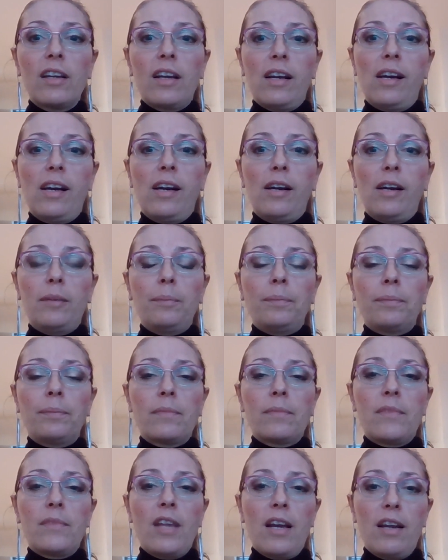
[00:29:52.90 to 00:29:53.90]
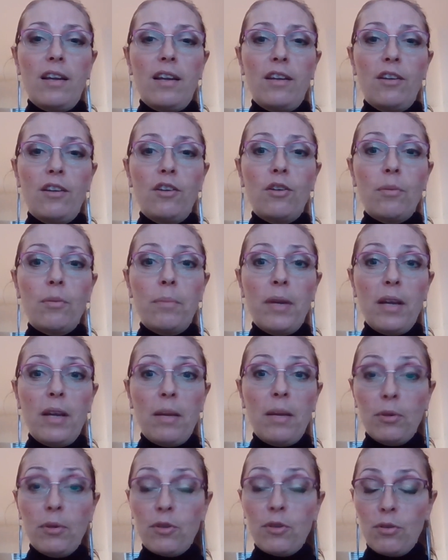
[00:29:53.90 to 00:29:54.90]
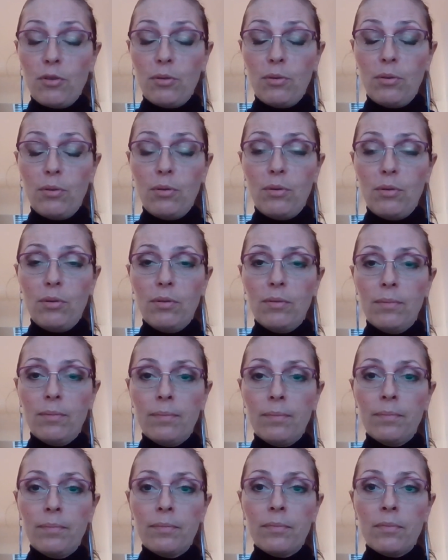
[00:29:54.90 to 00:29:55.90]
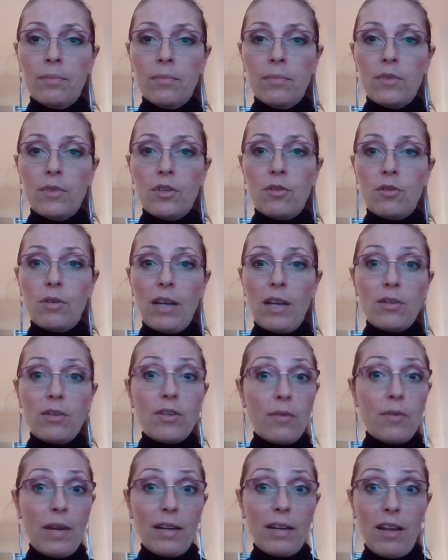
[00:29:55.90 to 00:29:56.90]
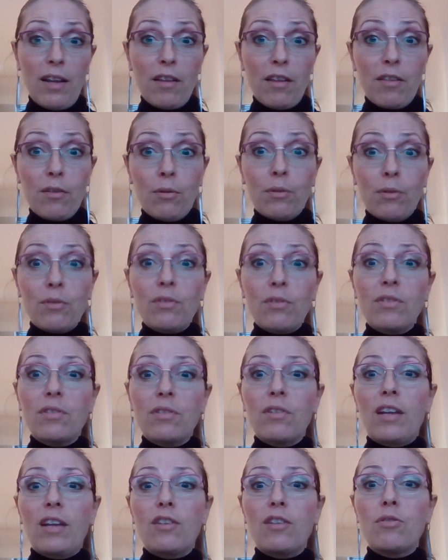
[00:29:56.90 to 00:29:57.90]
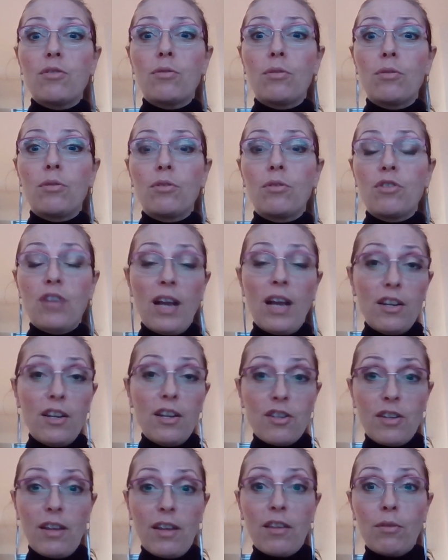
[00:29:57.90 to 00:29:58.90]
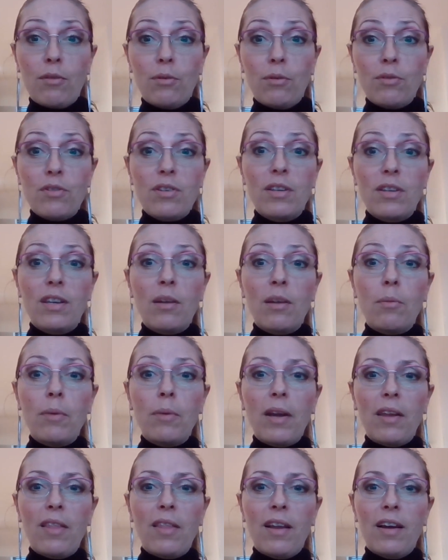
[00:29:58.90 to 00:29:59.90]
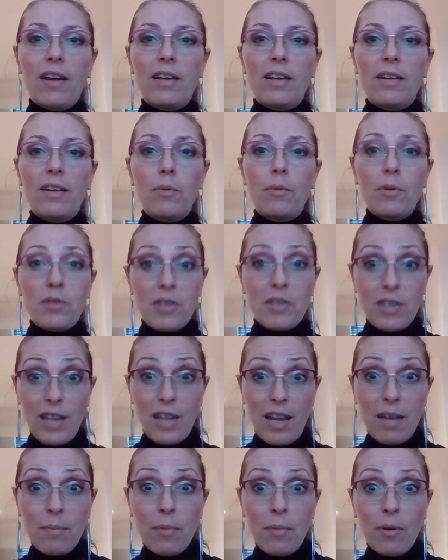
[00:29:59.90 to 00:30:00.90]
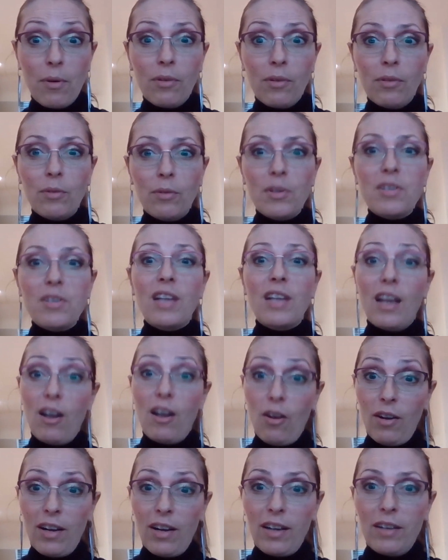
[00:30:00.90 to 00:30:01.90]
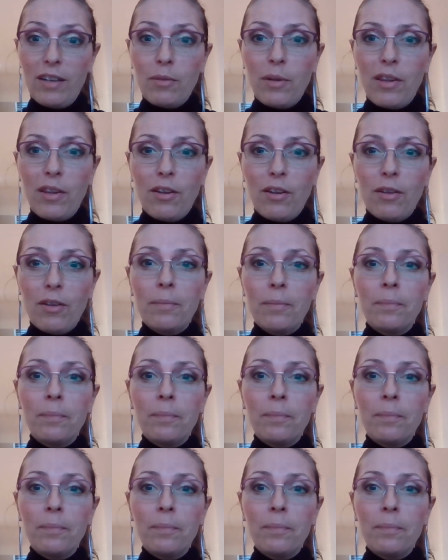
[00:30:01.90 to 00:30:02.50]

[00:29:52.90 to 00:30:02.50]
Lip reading: then you'll be able to counteract that thought and to challenge that thought in a way that will stay more, will stay longer with you.